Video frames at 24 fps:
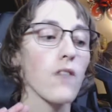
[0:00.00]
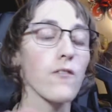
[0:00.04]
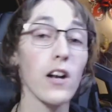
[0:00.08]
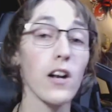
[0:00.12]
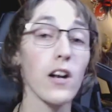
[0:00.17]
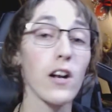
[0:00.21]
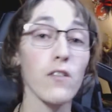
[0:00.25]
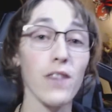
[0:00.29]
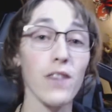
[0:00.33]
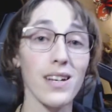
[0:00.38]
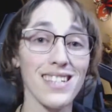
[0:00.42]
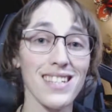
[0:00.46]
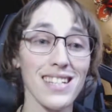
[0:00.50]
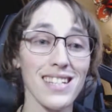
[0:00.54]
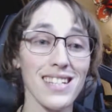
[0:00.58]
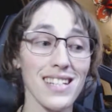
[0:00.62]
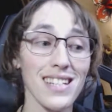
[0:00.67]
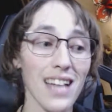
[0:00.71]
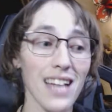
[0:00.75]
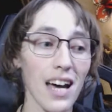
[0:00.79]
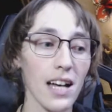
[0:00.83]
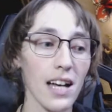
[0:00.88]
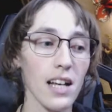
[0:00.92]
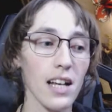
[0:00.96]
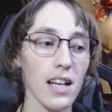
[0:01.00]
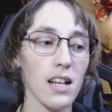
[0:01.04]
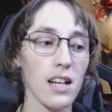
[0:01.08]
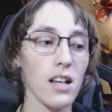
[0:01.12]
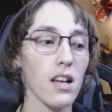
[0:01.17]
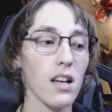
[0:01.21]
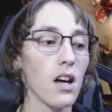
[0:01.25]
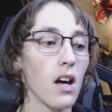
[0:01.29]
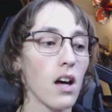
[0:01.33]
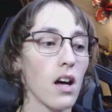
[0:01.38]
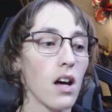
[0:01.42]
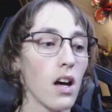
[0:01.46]
Final Fantasy IX,
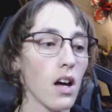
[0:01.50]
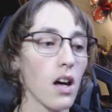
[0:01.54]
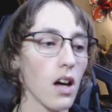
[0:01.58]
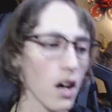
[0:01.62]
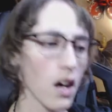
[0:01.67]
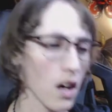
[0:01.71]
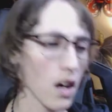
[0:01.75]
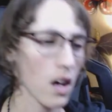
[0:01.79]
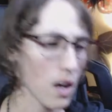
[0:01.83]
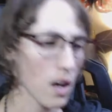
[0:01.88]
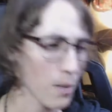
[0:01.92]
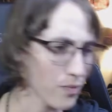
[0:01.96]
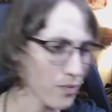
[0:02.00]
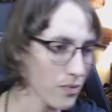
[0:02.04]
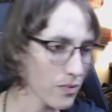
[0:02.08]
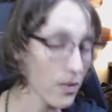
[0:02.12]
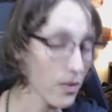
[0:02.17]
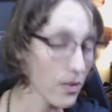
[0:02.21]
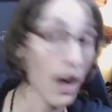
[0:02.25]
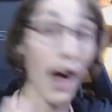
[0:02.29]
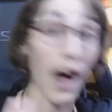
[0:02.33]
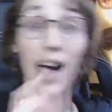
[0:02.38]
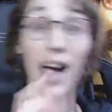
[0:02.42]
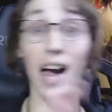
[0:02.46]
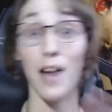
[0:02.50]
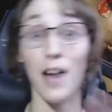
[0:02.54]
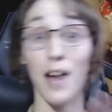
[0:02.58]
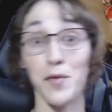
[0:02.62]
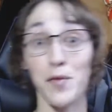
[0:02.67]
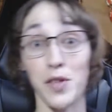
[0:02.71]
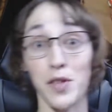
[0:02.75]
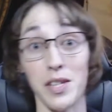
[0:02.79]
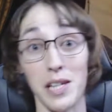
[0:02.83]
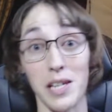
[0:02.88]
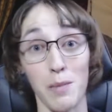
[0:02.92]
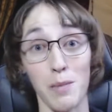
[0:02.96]
I
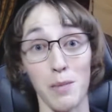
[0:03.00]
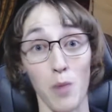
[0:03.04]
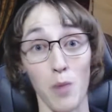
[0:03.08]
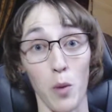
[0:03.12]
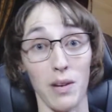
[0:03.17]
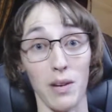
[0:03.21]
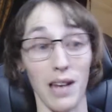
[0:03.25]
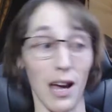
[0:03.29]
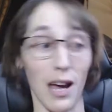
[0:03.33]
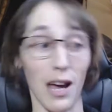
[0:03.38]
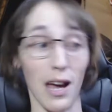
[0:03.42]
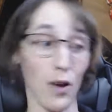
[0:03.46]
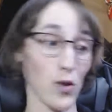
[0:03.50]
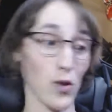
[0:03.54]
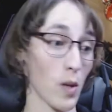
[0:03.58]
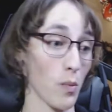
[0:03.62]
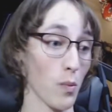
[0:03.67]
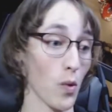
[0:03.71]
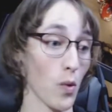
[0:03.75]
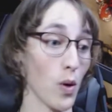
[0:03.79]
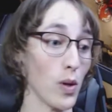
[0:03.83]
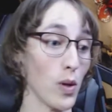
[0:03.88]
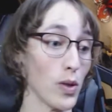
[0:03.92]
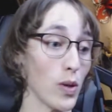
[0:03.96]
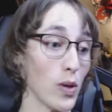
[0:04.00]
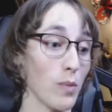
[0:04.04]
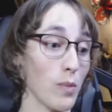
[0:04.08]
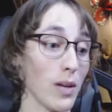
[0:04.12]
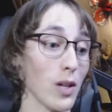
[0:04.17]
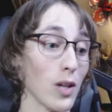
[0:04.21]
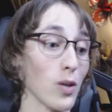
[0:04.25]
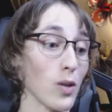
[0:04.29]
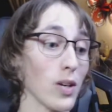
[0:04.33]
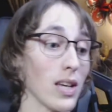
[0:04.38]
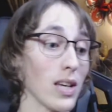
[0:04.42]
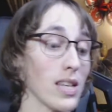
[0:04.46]
have Steam open now, so I'm going through and
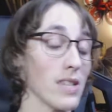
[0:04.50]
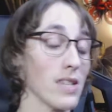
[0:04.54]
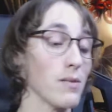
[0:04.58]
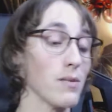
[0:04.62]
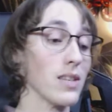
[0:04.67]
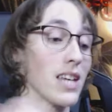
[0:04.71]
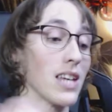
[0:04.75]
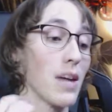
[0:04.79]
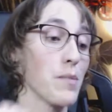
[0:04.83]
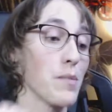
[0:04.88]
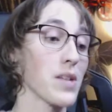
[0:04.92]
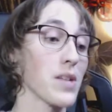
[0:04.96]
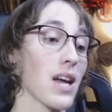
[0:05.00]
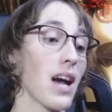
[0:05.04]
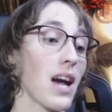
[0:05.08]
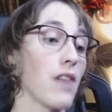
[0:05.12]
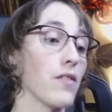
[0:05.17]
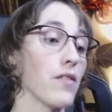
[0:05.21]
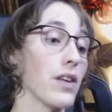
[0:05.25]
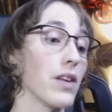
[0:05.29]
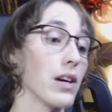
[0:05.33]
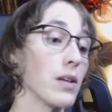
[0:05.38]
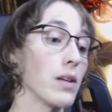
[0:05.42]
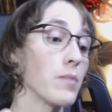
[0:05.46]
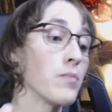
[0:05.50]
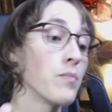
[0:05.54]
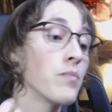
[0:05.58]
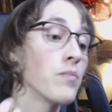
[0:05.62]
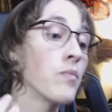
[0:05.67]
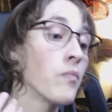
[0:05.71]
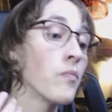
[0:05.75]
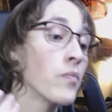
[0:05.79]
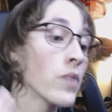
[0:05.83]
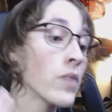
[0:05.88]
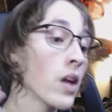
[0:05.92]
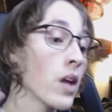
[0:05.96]
like looking at some of the games I have here.
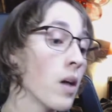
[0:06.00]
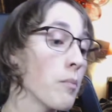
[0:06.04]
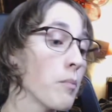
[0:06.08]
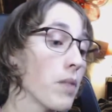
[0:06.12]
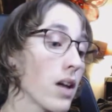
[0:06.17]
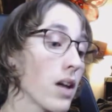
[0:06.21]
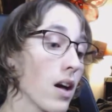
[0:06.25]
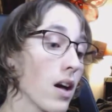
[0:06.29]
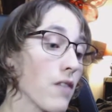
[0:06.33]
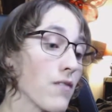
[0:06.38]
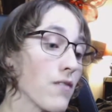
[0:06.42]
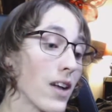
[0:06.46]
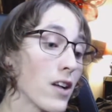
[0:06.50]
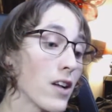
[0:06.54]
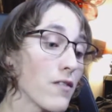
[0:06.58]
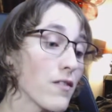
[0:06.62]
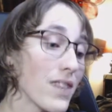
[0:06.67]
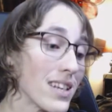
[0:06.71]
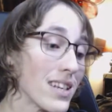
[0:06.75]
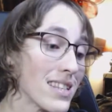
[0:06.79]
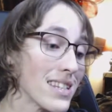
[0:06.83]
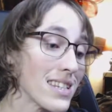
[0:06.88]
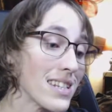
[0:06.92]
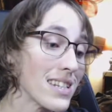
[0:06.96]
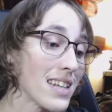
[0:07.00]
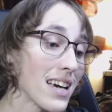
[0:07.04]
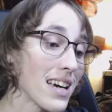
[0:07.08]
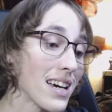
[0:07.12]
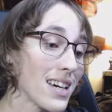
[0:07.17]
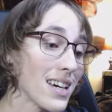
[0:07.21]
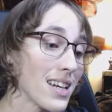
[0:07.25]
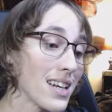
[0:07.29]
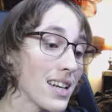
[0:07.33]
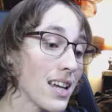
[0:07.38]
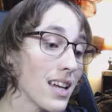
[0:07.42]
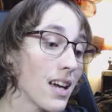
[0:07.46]
But Final Fantasy
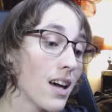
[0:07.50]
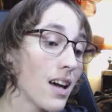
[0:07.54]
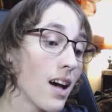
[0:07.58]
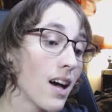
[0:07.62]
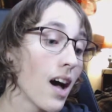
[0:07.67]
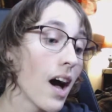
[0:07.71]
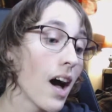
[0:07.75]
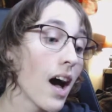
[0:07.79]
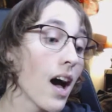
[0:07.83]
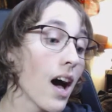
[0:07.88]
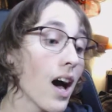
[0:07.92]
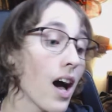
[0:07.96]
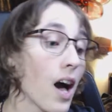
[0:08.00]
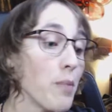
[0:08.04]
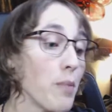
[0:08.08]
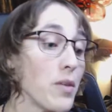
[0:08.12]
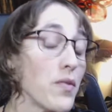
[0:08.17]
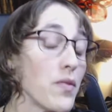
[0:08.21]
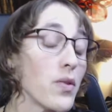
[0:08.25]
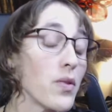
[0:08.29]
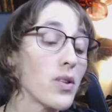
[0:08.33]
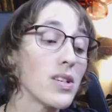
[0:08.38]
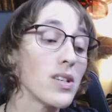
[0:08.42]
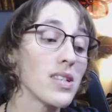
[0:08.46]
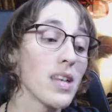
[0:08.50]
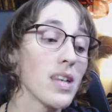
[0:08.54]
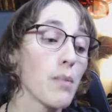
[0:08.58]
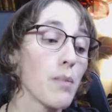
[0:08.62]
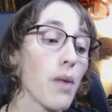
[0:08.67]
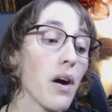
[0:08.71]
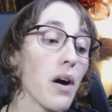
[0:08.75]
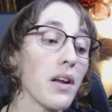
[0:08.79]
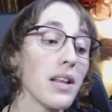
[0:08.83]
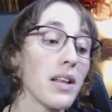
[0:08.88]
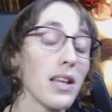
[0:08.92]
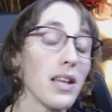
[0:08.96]
IX, I'm even going to say
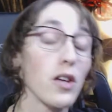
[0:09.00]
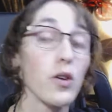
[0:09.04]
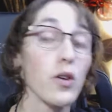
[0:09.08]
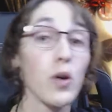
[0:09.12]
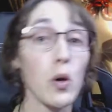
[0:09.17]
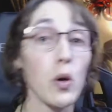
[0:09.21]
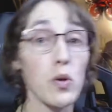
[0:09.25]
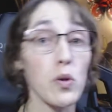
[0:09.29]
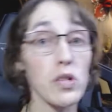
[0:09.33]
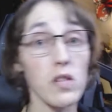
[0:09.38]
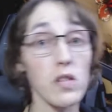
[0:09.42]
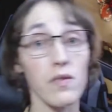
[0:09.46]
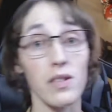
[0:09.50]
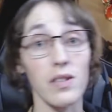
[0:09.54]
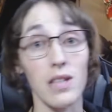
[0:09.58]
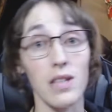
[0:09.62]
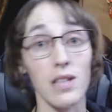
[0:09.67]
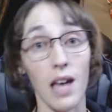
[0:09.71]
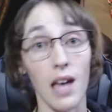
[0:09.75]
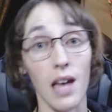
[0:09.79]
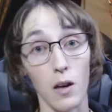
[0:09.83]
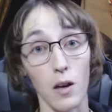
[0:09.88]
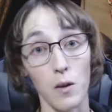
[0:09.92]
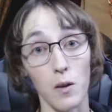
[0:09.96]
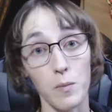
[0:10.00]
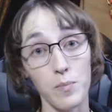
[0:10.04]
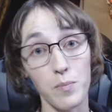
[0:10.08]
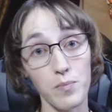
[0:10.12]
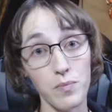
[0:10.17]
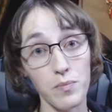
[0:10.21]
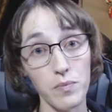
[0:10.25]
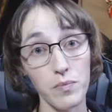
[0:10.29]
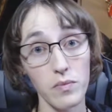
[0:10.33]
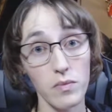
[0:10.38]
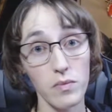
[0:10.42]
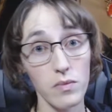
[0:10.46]
probably like Ghosts of a Tale.
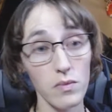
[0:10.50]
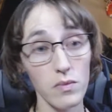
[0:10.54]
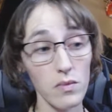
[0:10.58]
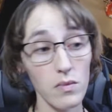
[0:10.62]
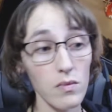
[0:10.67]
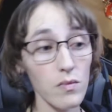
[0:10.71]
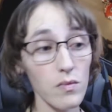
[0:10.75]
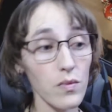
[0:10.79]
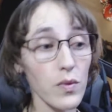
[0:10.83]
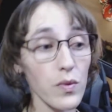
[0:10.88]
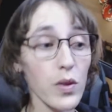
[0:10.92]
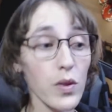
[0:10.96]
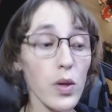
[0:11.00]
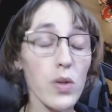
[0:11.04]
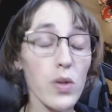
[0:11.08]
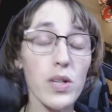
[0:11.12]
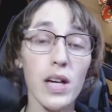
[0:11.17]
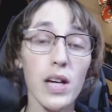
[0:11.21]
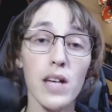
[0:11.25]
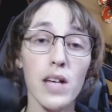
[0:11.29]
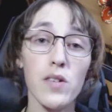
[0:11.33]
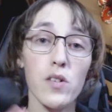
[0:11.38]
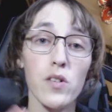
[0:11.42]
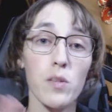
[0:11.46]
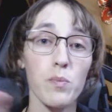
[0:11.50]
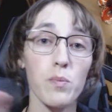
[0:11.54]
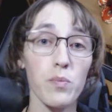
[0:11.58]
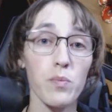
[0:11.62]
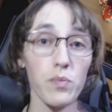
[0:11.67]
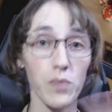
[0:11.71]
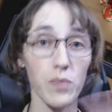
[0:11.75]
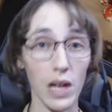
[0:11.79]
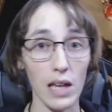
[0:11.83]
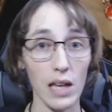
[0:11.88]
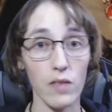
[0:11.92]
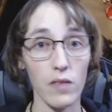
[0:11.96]
Those guys are
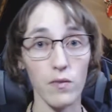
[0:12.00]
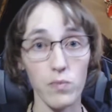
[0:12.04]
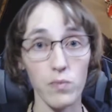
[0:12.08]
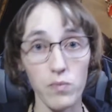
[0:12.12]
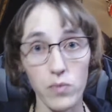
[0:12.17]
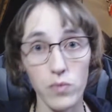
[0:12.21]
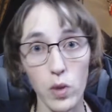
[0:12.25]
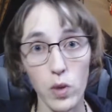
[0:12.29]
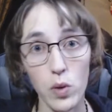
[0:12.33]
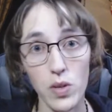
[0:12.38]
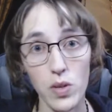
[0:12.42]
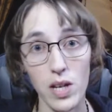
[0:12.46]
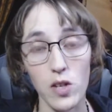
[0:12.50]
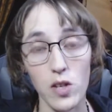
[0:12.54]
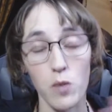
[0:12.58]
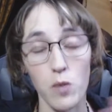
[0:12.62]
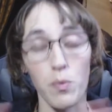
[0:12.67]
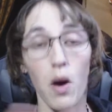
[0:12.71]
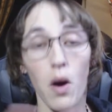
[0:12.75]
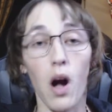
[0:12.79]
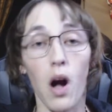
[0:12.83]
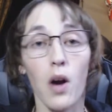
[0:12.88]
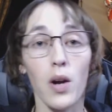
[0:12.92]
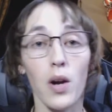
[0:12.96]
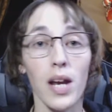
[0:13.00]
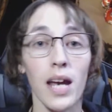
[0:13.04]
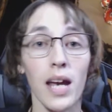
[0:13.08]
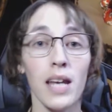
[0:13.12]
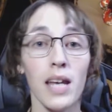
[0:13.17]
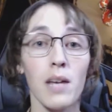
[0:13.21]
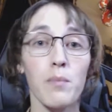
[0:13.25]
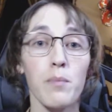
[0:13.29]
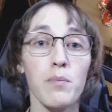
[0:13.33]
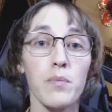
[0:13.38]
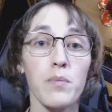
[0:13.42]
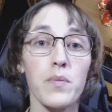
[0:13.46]
probably going to
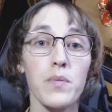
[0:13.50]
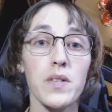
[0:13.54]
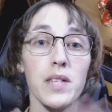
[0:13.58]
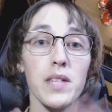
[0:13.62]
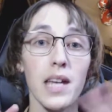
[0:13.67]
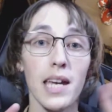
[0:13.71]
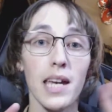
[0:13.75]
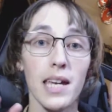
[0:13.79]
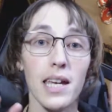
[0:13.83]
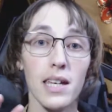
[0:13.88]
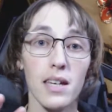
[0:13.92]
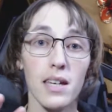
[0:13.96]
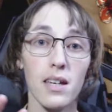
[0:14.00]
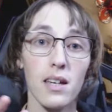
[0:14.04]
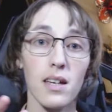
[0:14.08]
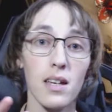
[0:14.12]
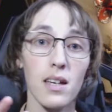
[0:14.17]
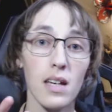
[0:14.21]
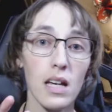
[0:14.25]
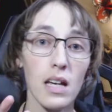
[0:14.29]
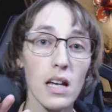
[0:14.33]
end up staying